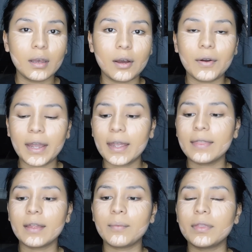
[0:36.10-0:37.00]
Okay, and
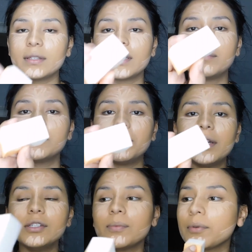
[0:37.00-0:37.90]
then with the same
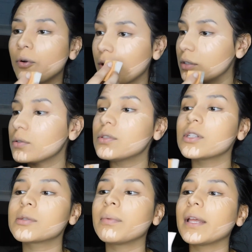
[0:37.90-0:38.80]
sponge, I'm going to
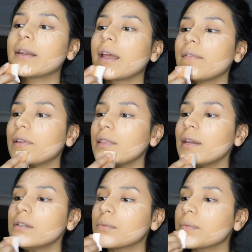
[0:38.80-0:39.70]
just blend
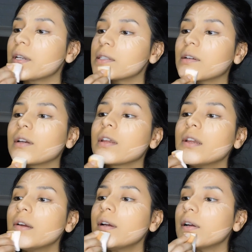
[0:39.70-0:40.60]
everything. So I'm going to start
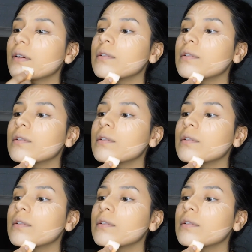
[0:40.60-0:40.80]
here.